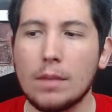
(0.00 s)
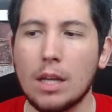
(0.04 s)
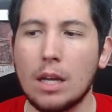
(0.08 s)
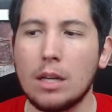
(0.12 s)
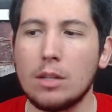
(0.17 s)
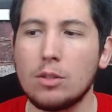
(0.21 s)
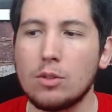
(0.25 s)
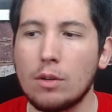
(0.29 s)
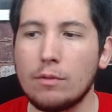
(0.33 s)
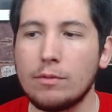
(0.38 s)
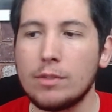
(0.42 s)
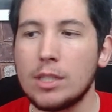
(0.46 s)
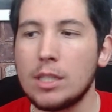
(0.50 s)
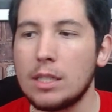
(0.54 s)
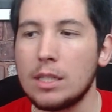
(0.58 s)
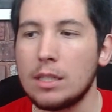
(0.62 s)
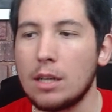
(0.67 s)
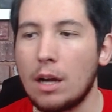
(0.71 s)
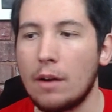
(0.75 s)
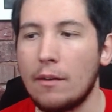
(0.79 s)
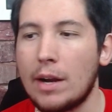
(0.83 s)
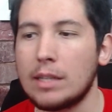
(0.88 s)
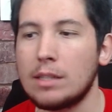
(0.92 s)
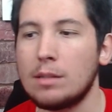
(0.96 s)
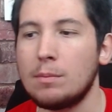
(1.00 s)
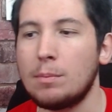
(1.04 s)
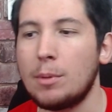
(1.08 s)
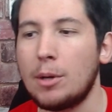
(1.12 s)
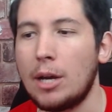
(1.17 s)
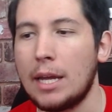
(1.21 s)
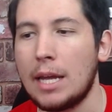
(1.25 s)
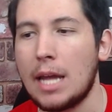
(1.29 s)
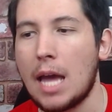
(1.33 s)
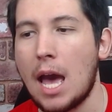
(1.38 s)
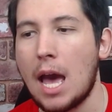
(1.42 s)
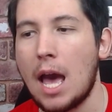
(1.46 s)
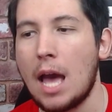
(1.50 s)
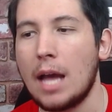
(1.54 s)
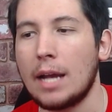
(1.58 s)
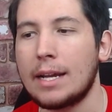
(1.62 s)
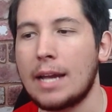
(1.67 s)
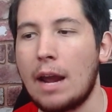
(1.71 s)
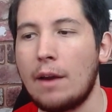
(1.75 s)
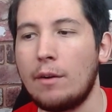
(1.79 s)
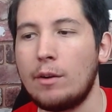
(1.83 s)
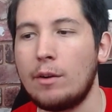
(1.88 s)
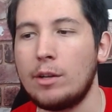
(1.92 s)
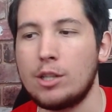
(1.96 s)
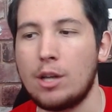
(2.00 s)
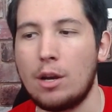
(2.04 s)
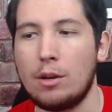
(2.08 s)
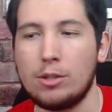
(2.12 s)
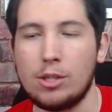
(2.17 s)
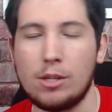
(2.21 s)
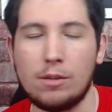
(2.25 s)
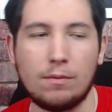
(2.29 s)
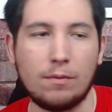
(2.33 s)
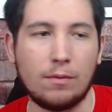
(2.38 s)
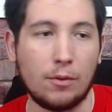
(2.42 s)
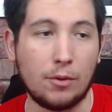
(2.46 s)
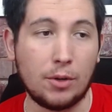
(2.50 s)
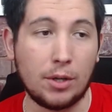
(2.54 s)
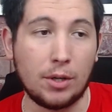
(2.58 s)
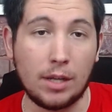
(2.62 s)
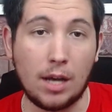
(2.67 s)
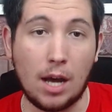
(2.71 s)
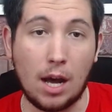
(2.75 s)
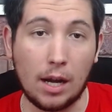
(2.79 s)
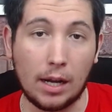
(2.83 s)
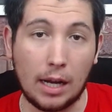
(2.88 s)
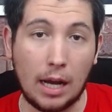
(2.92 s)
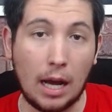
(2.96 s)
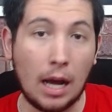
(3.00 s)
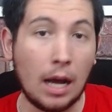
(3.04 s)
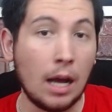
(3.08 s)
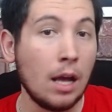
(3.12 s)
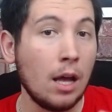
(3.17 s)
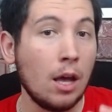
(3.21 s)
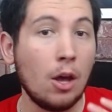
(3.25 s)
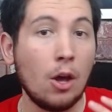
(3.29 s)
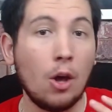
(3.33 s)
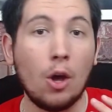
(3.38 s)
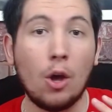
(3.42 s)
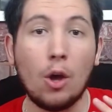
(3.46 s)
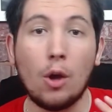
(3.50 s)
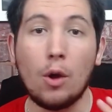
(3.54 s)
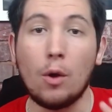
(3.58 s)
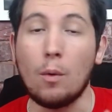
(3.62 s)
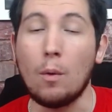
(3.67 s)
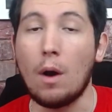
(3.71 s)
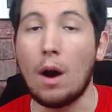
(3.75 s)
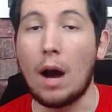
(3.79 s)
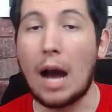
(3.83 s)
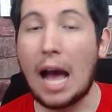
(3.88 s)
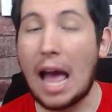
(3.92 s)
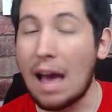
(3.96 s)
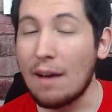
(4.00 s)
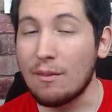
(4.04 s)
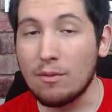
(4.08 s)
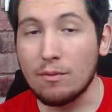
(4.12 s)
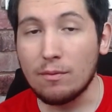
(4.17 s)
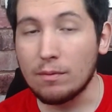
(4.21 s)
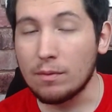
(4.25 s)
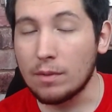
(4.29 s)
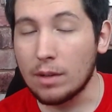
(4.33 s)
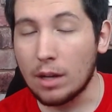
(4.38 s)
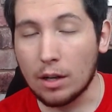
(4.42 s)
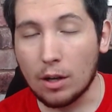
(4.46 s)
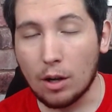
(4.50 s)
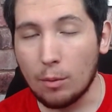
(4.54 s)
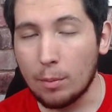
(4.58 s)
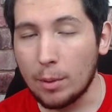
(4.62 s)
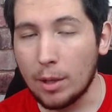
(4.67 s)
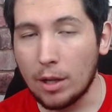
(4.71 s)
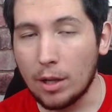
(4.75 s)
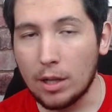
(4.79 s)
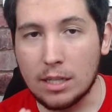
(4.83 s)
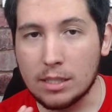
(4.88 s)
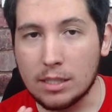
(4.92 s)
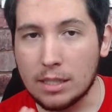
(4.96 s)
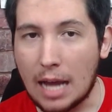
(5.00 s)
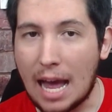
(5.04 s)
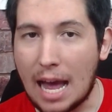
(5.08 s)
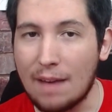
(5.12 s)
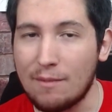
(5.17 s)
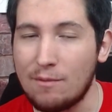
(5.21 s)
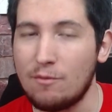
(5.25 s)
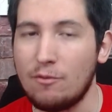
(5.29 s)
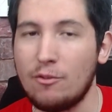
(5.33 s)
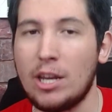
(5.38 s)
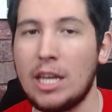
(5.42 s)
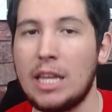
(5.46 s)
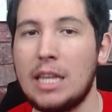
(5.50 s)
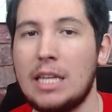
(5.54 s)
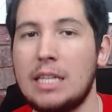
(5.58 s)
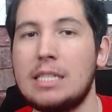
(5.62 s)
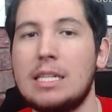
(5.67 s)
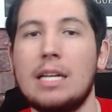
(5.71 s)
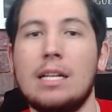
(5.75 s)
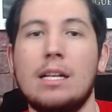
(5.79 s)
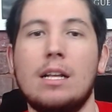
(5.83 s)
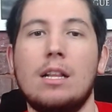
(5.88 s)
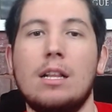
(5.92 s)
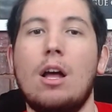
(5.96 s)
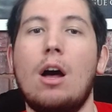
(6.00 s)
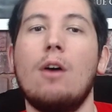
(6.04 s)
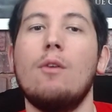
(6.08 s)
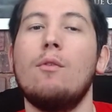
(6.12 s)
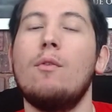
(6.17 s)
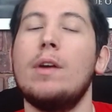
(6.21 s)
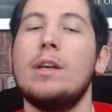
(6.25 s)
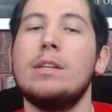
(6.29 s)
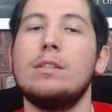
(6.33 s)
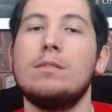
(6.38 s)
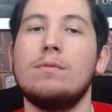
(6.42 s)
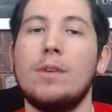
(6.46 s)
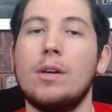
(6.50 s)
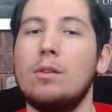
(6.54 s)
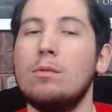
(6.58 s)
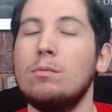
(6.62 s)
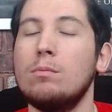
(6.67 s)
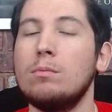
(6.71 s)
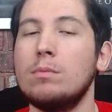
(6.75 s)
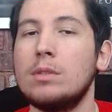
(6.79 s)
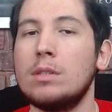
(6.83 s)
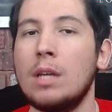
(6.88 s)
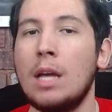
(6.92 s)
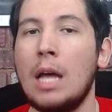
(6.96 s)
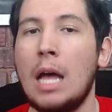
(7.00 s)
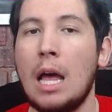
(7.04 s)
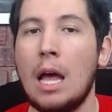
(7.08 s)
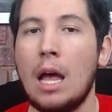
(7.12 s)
It's obviously directed by Kari Joji Fukunaga, who I've got to be honest, I haven't really seen a lot of his films.